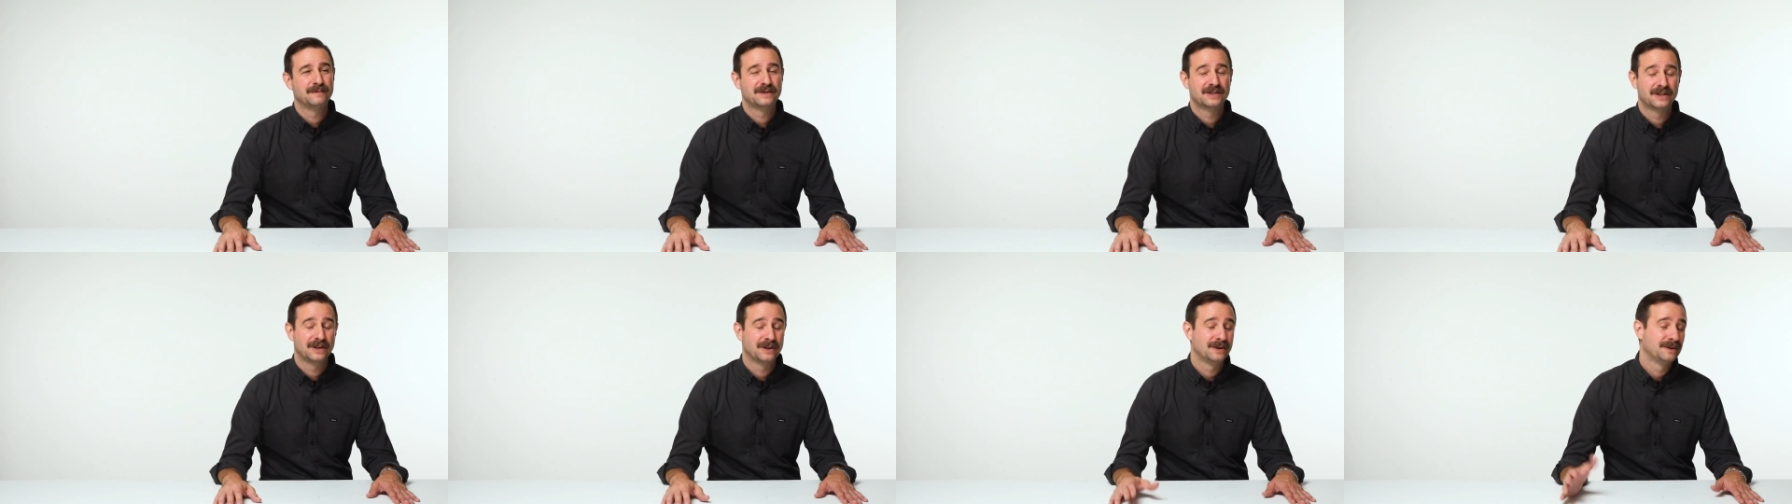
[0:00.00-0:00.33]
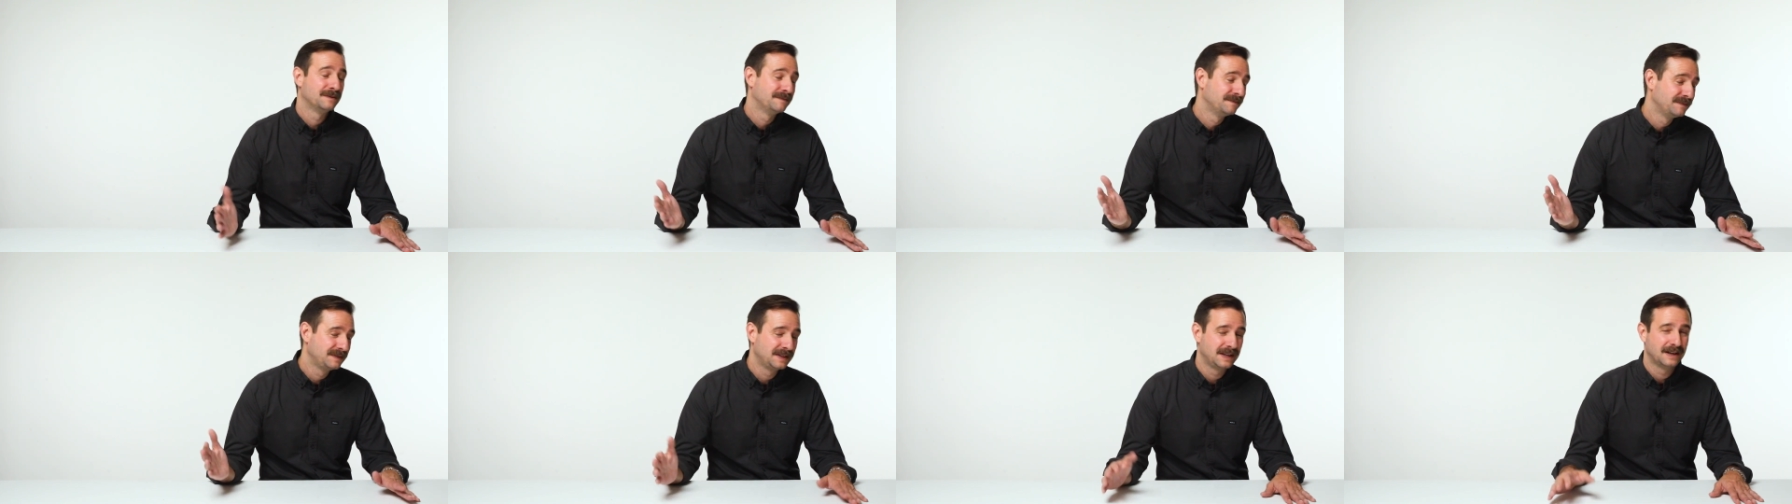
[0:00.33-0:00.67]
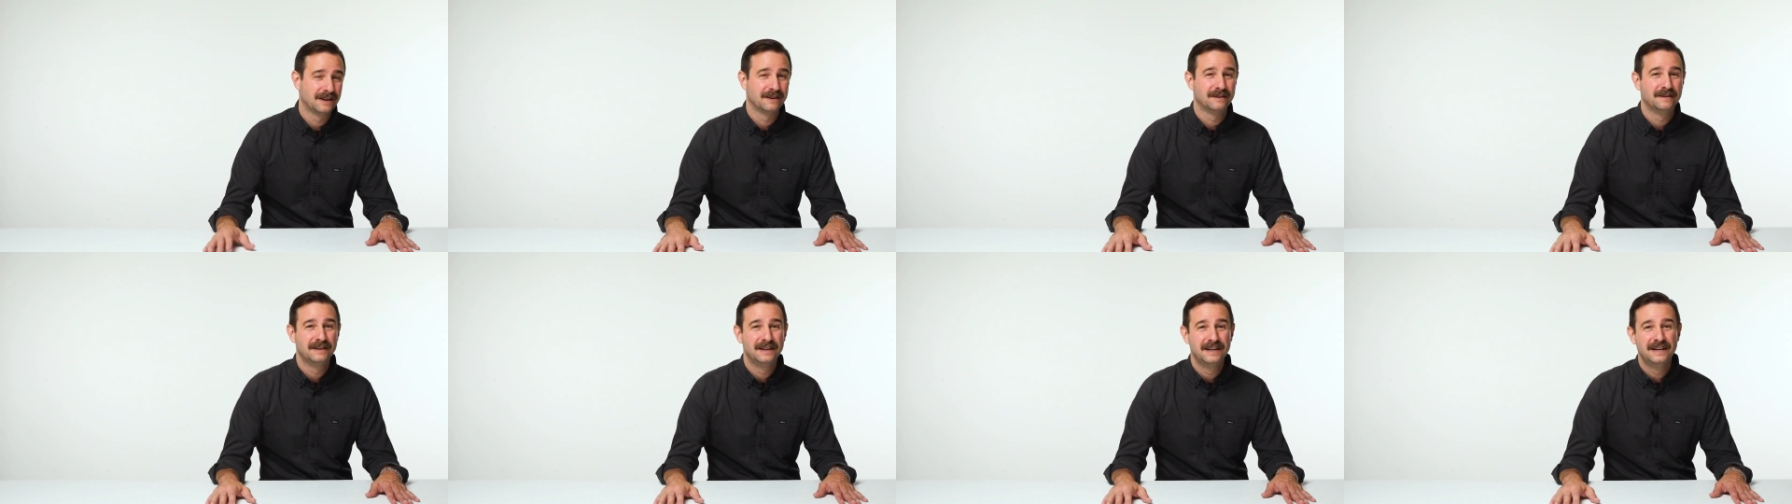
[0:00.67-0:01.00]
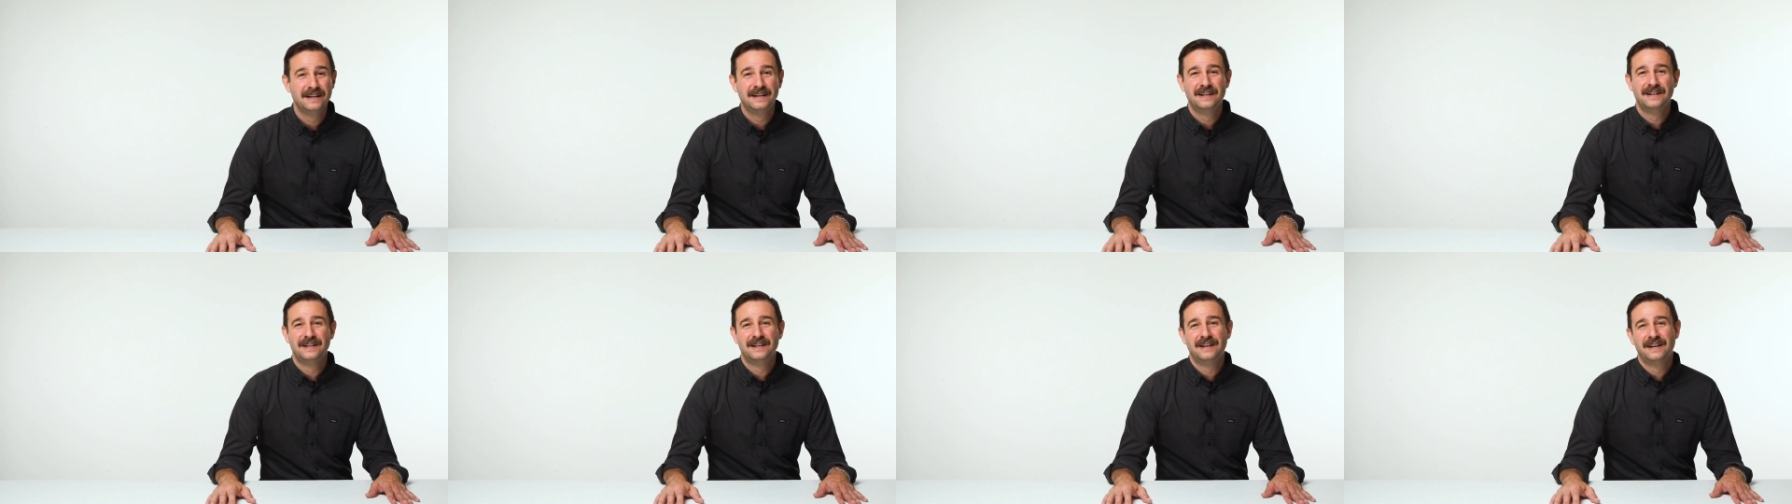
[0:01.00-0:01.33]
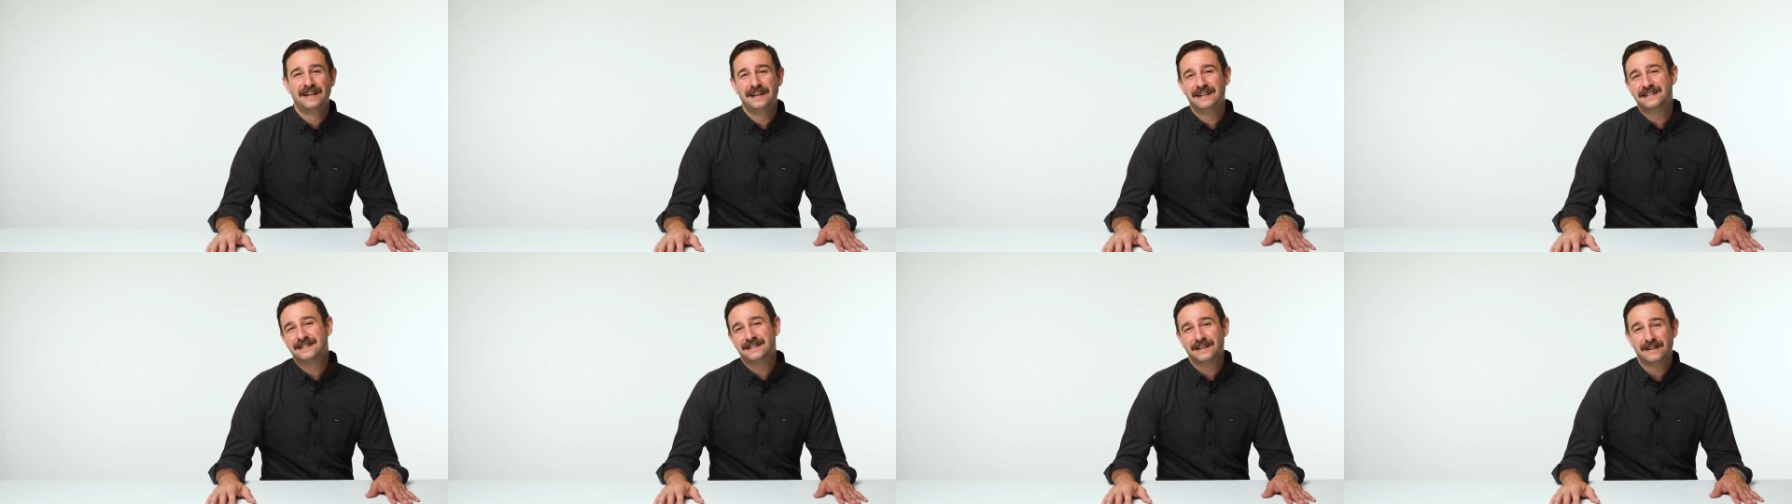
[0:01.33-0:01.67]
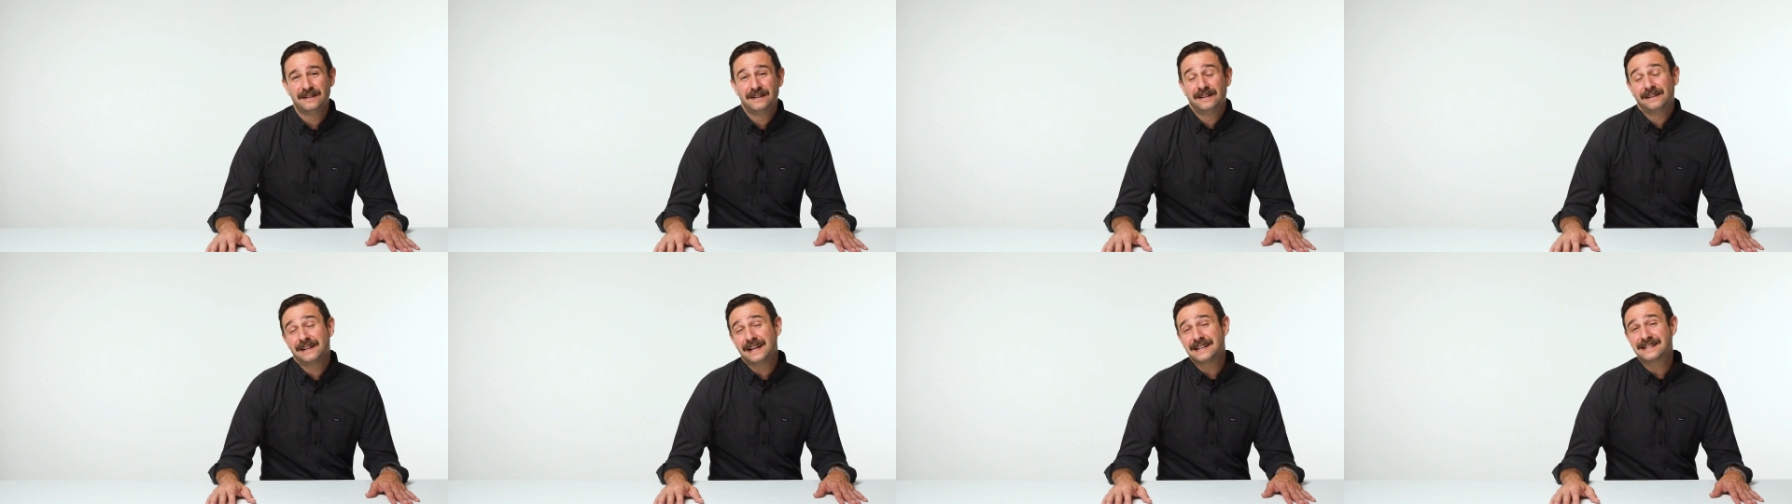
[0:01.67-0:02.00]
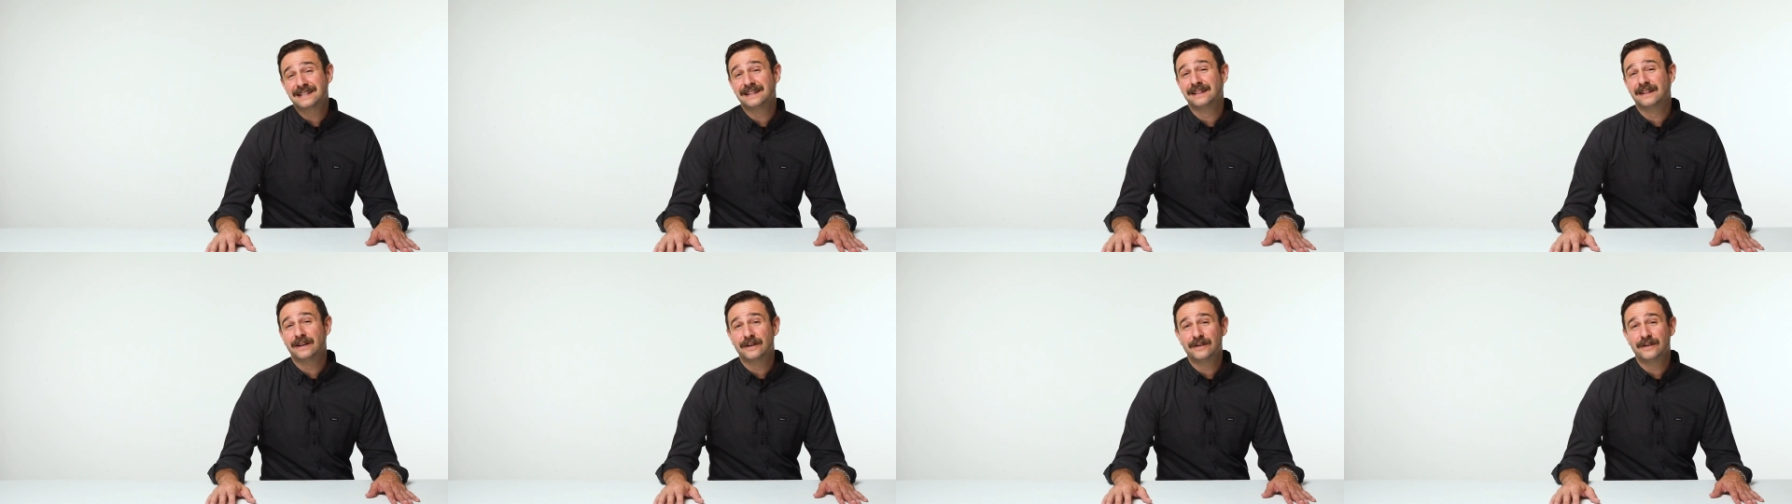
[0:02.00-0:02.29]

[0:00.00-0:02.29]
So, you know, it's a lesson